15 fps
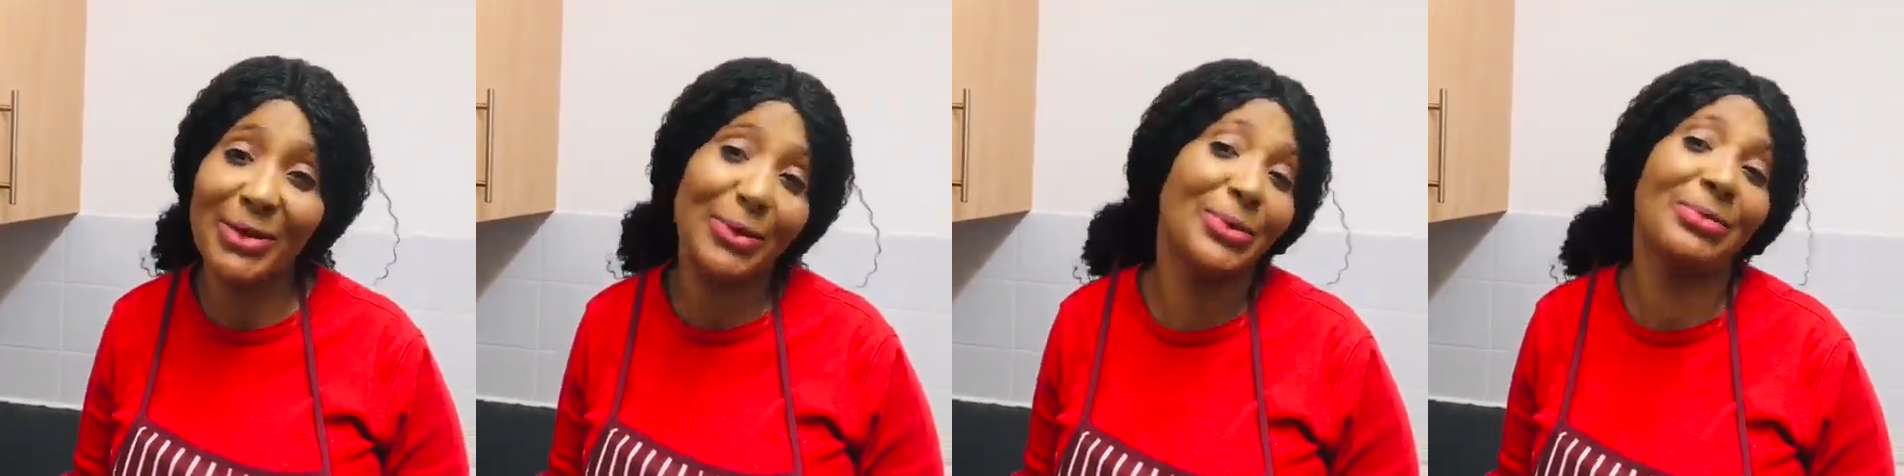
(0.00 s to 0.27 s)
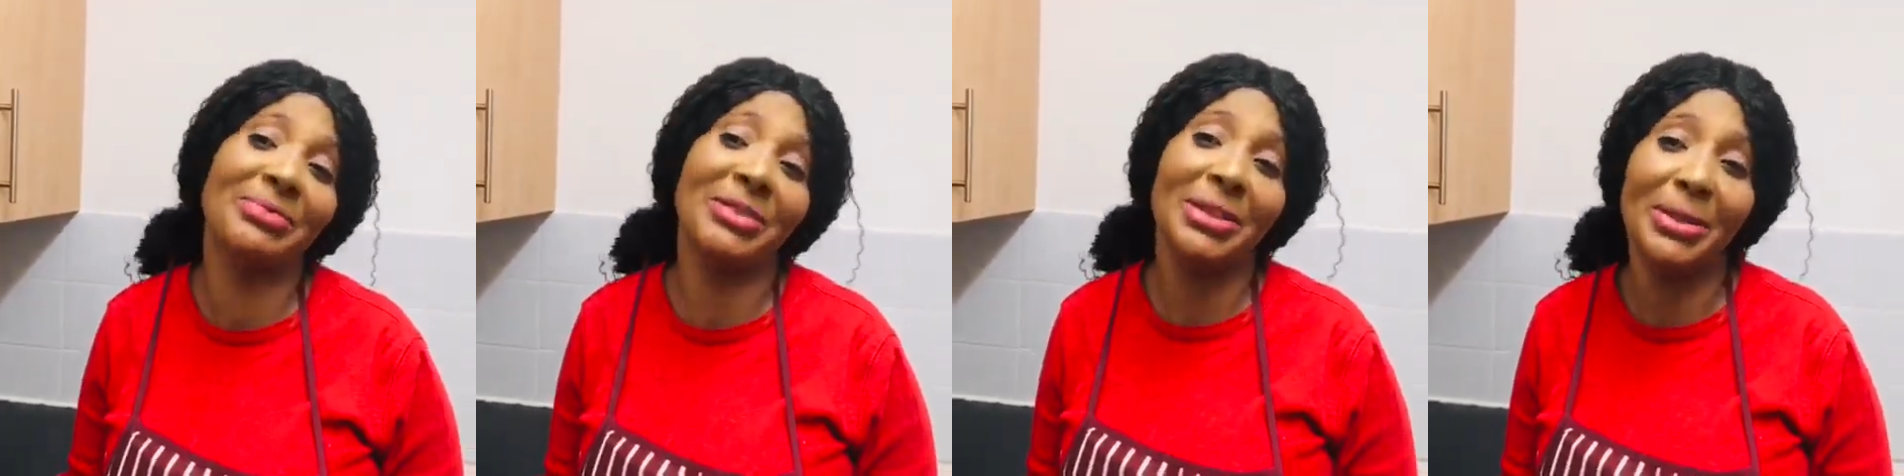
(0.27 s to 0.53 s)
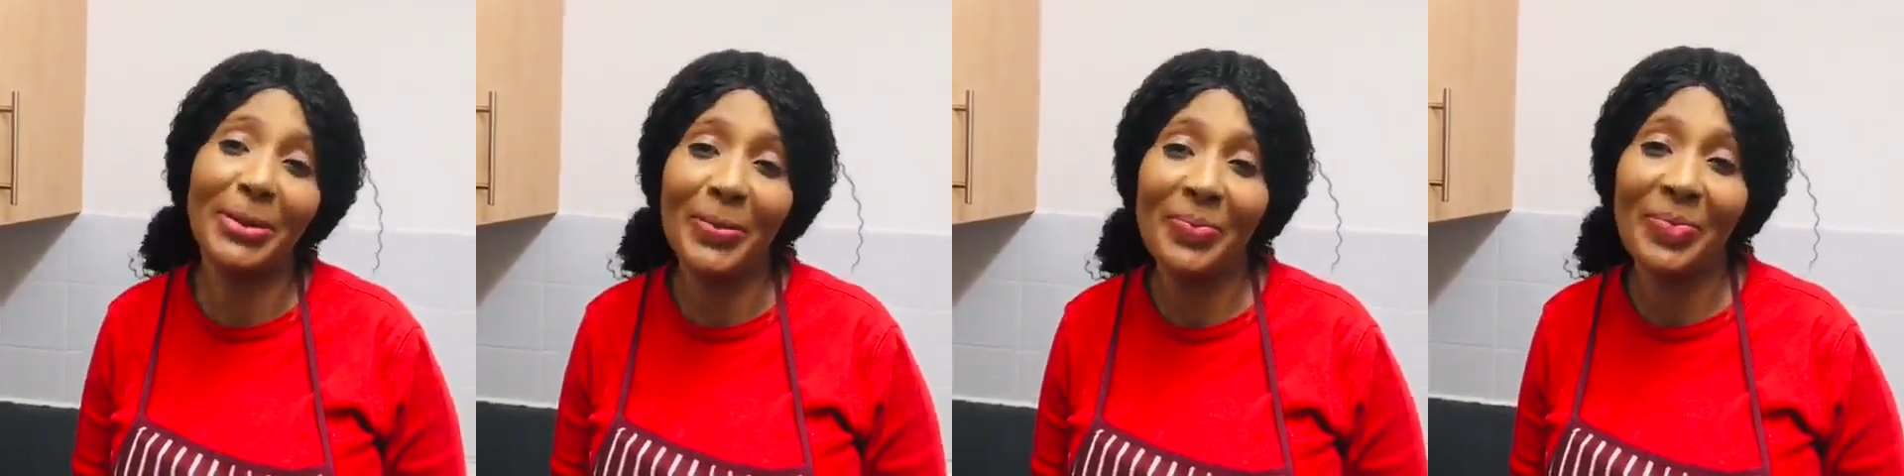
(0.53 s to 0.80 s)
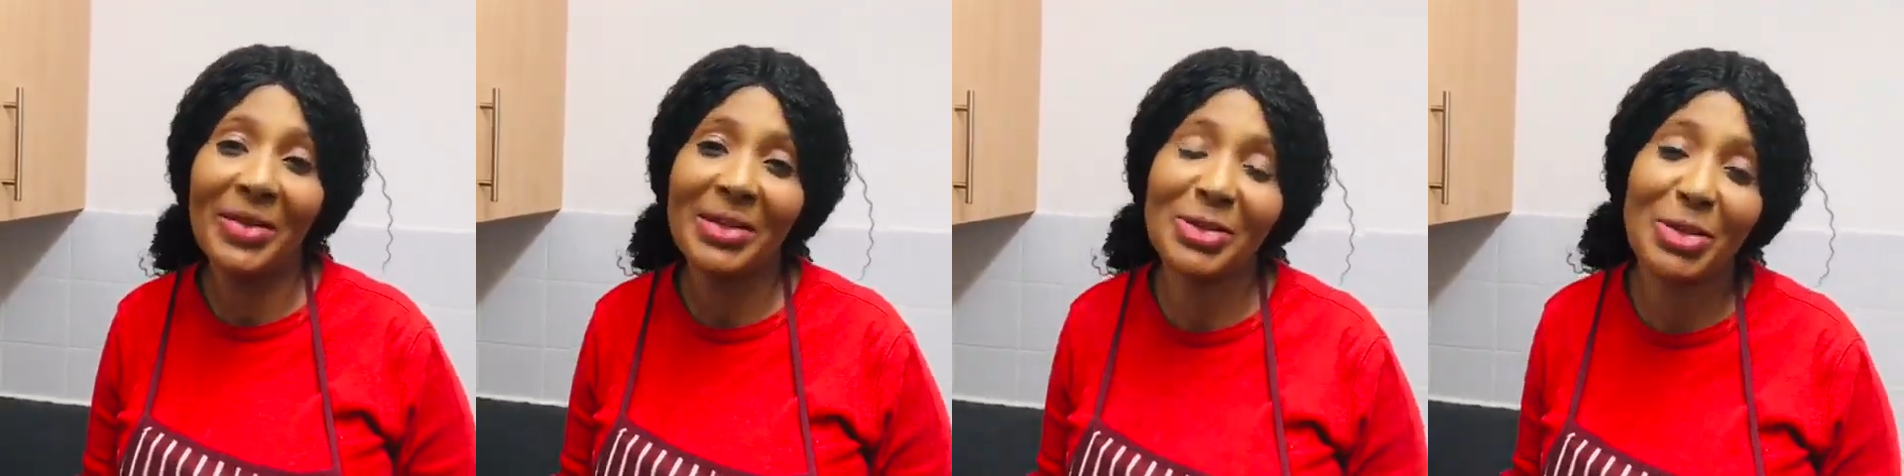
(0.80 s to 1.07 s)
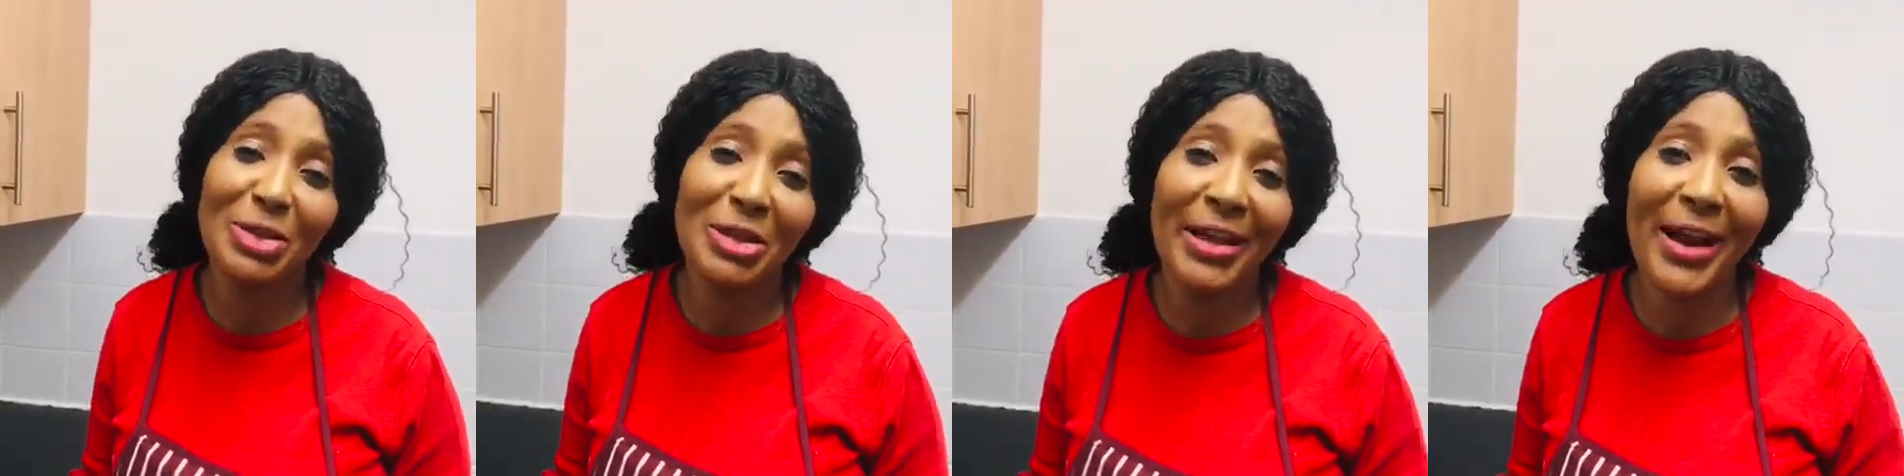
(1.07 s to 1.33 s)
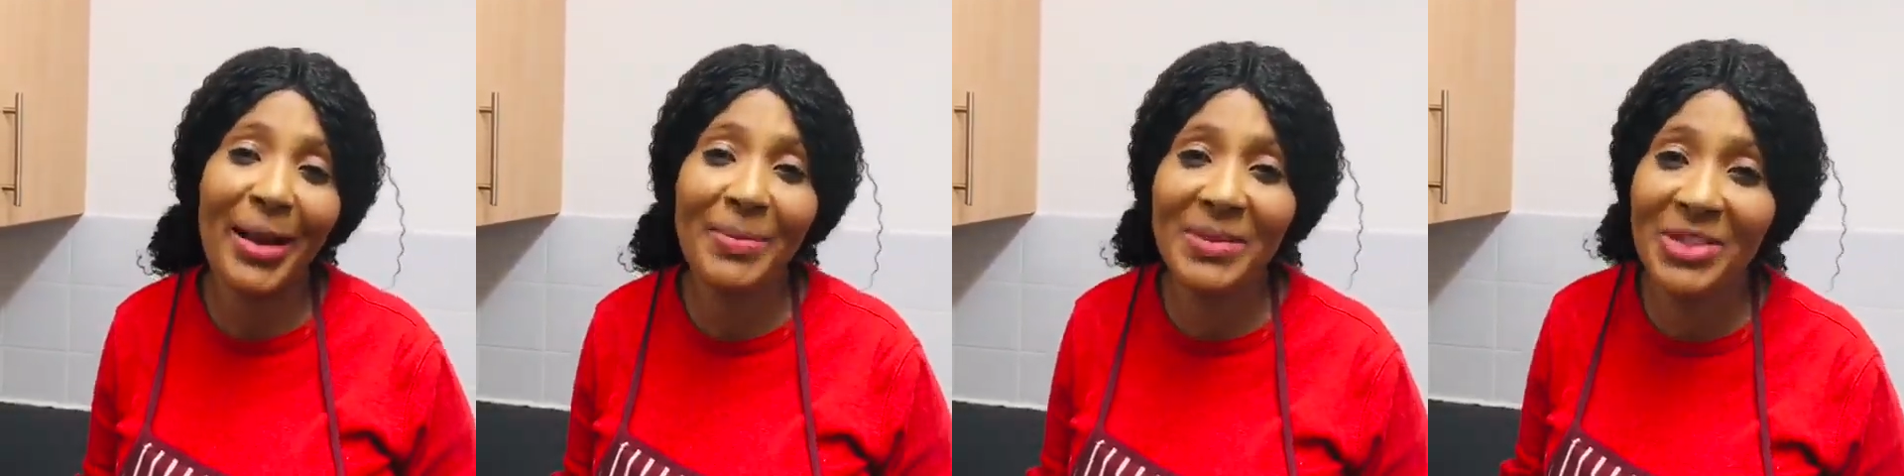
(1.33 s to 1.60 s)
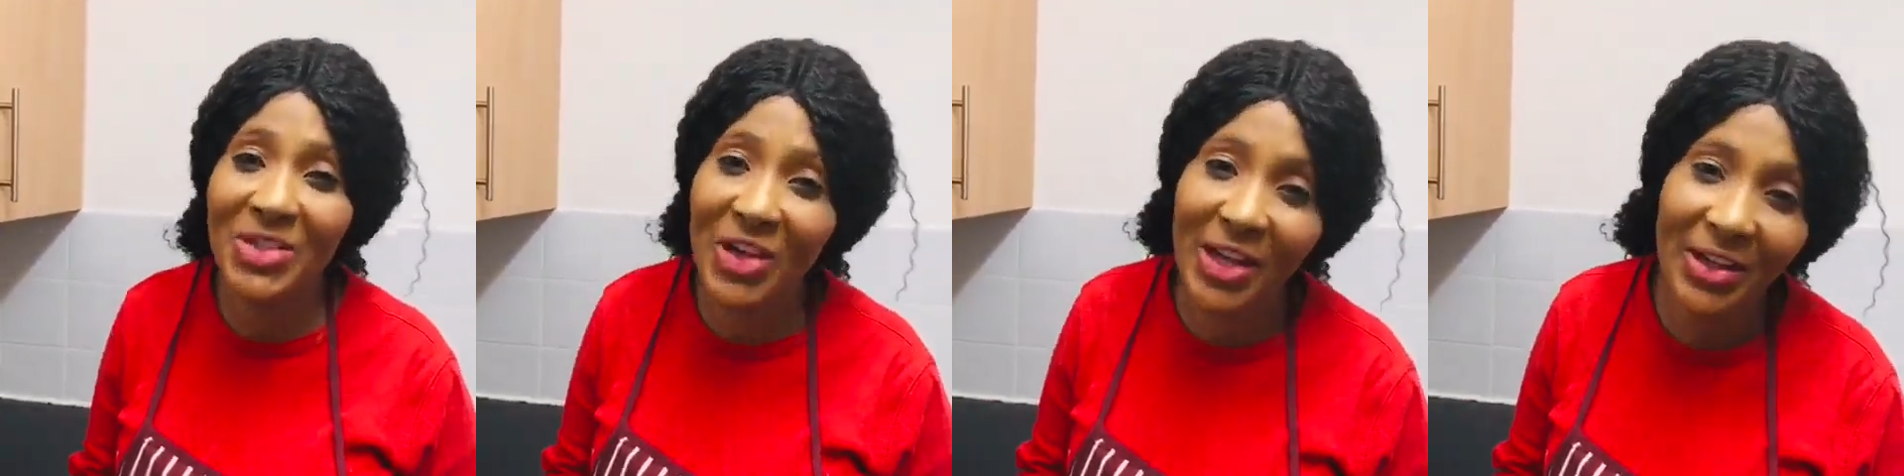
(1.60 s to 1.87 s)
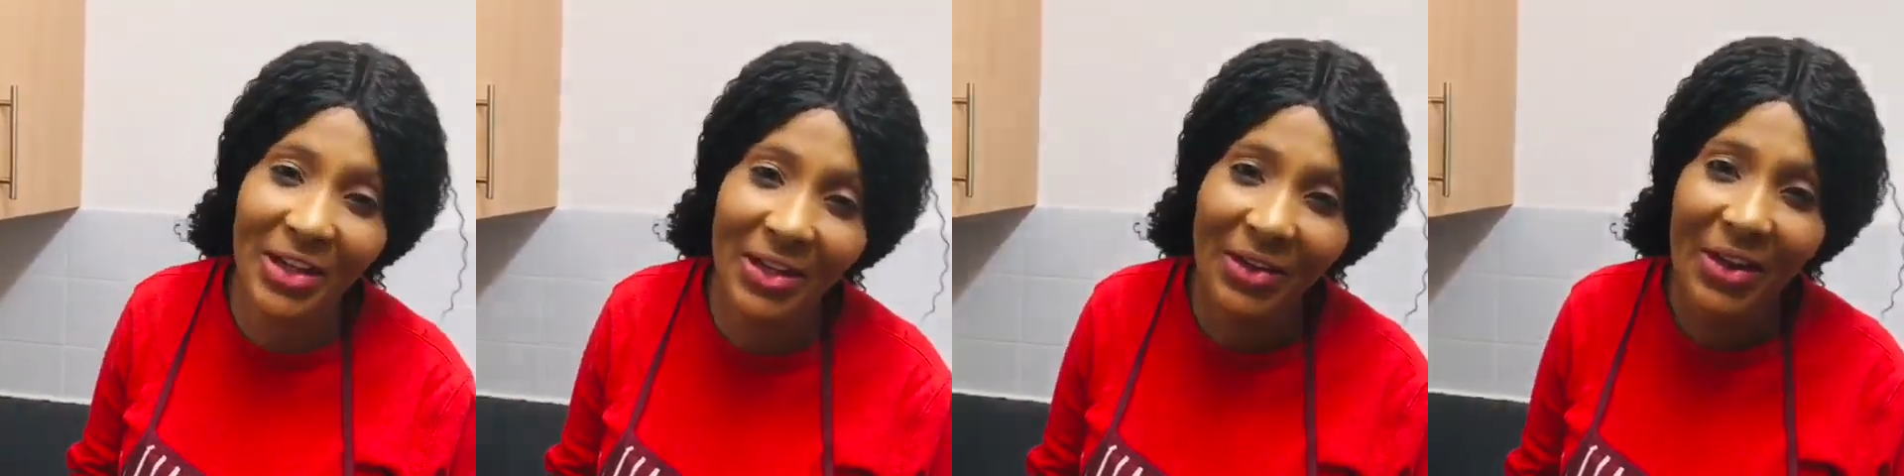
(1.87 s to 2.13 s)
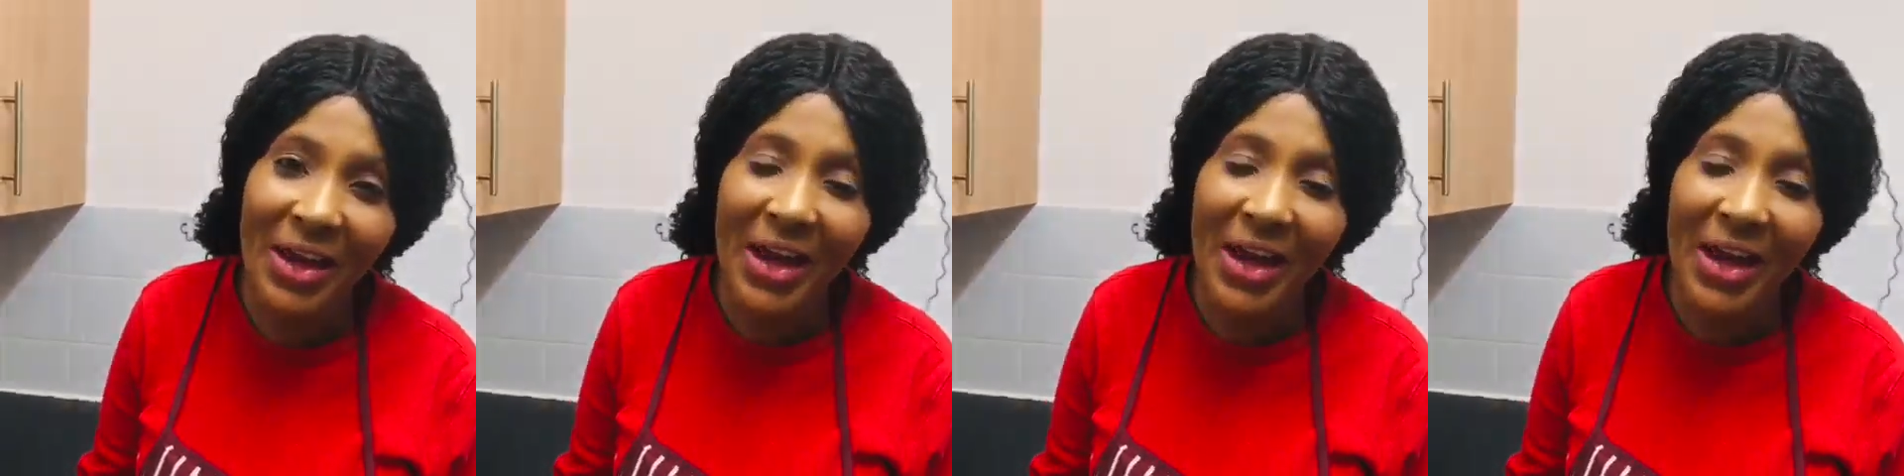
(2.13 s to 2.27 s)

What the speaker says: to, you know, subscribe his channel.